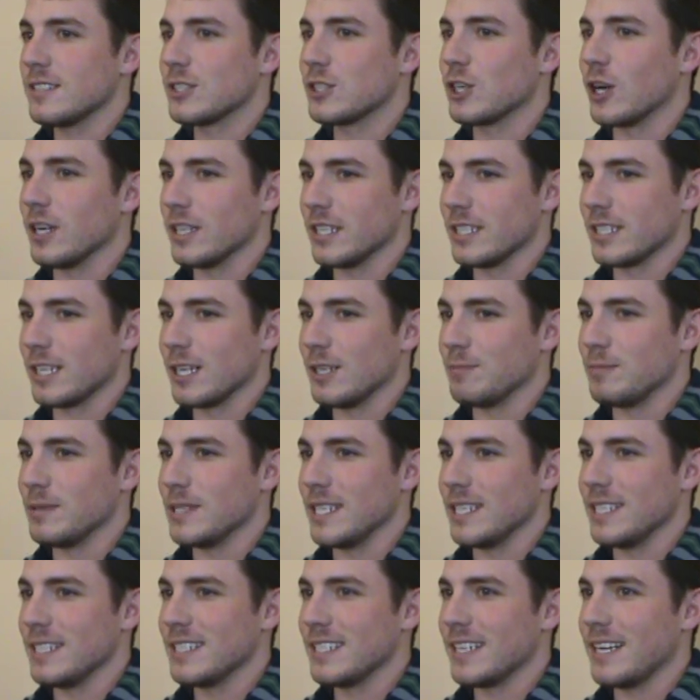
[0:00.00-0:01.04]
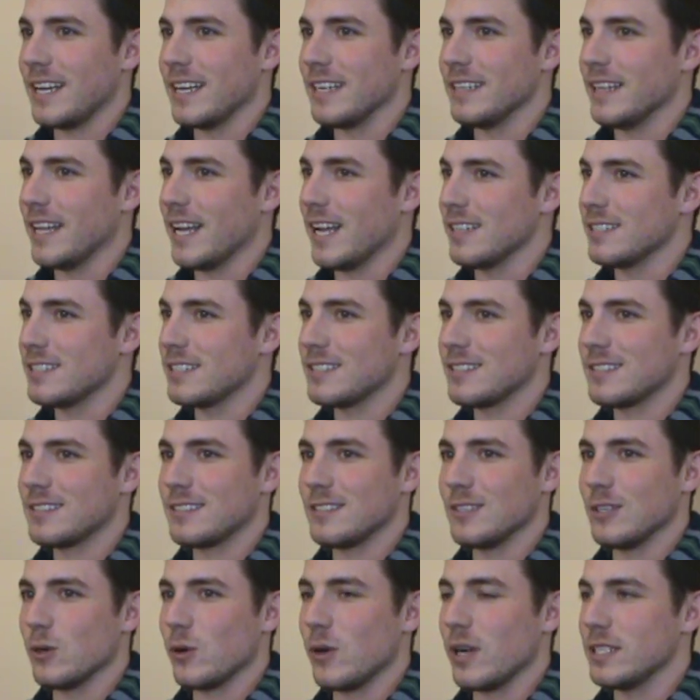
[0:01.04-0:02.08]
Charlie Company. And that's
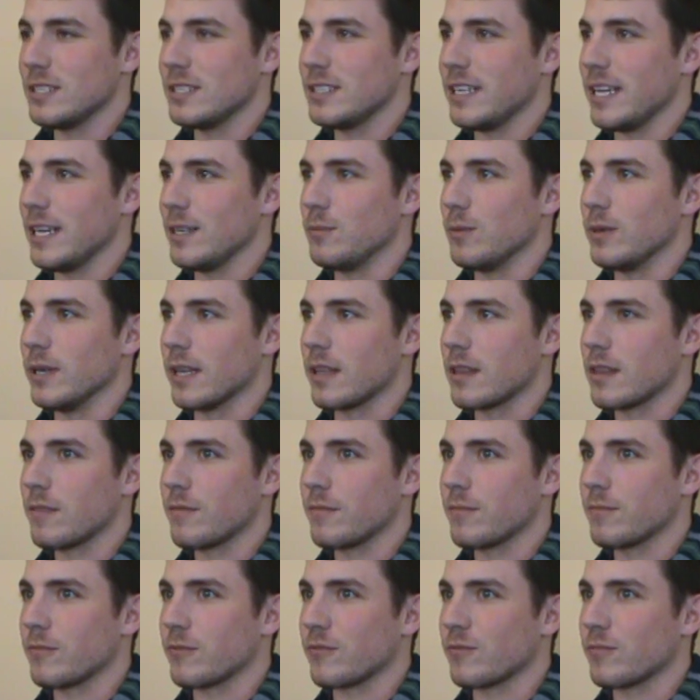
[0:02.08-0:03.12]
who I stayed with